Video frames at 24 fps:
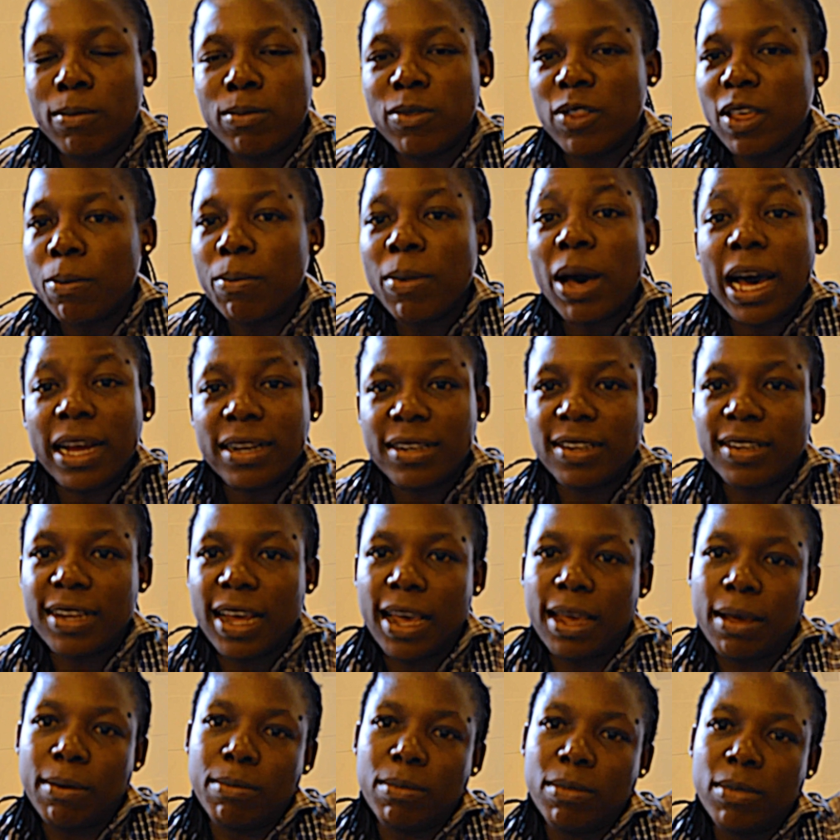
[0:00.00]
them hard
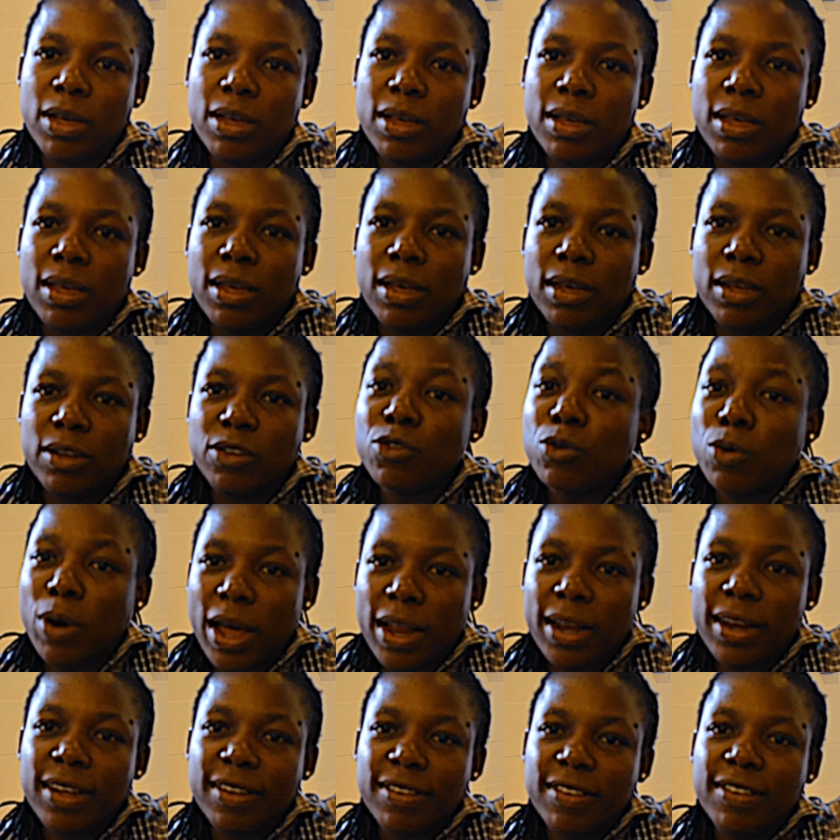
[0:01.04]
time to
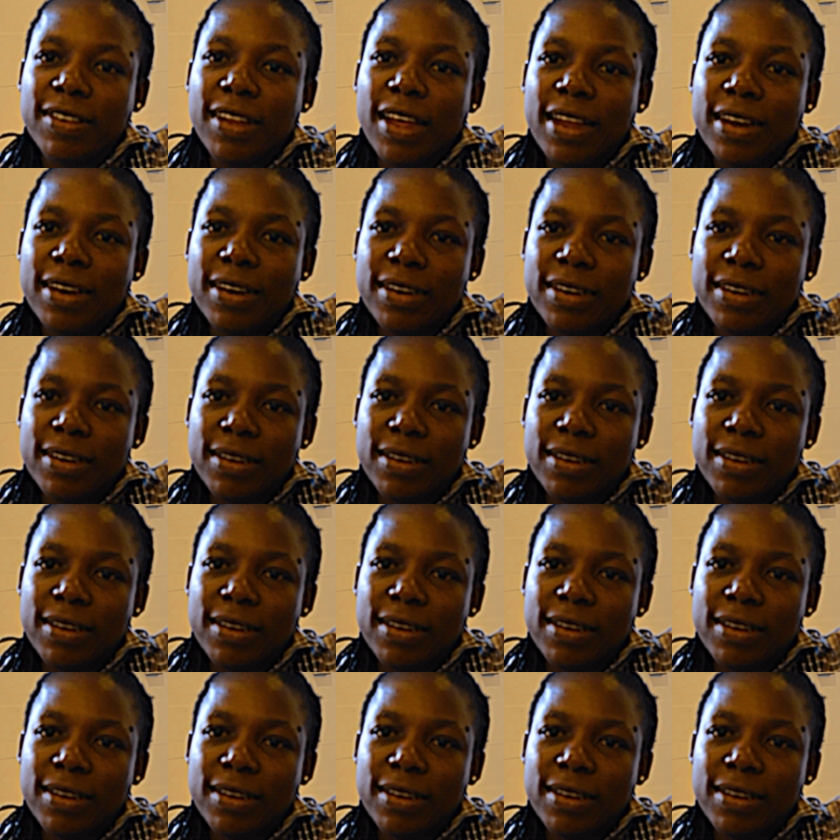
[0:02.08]
understand.